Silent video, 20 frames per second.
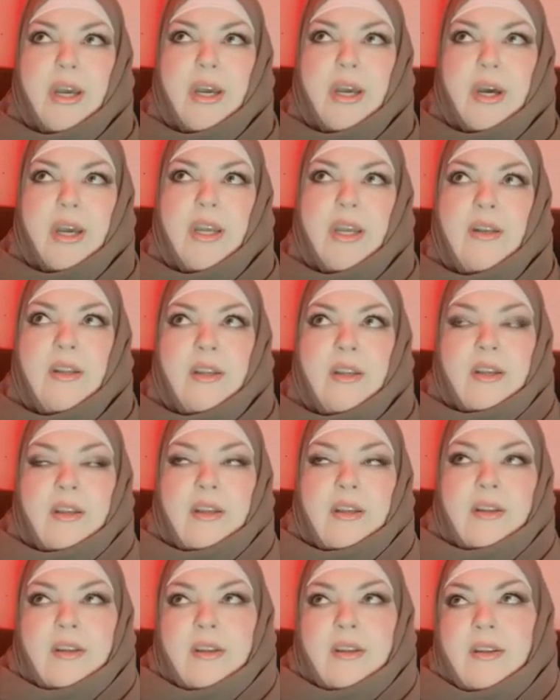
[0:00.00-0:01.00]
But
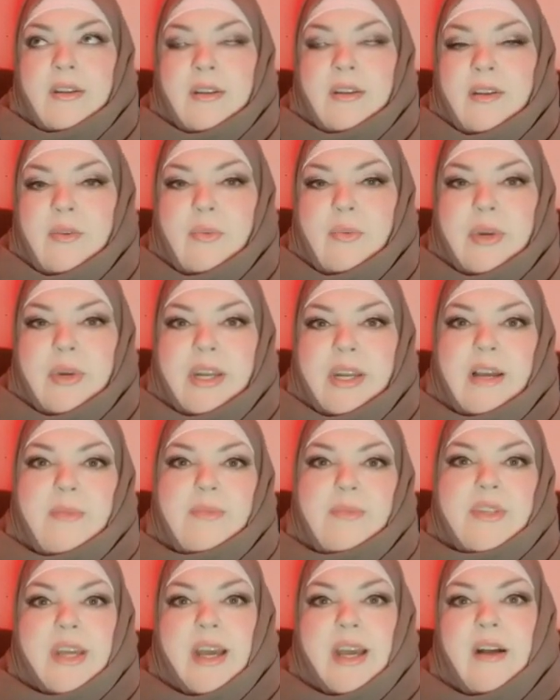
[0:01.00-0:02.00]
when it comes
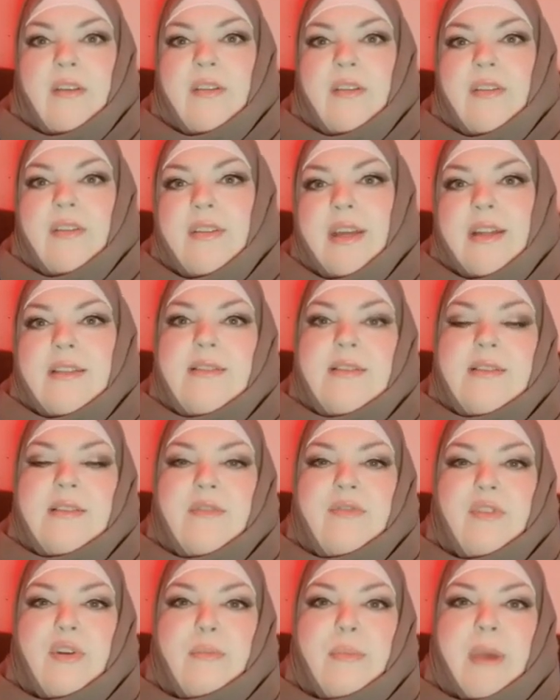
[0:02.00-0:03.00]
to health, that's a
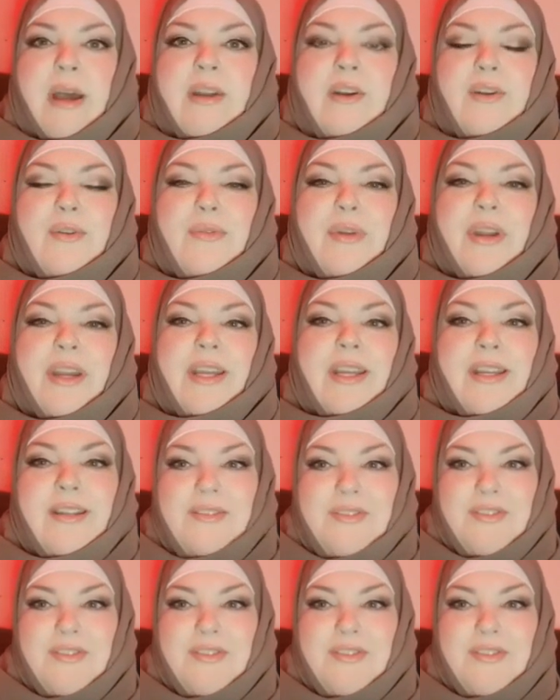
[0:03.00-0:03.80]
different matter, right?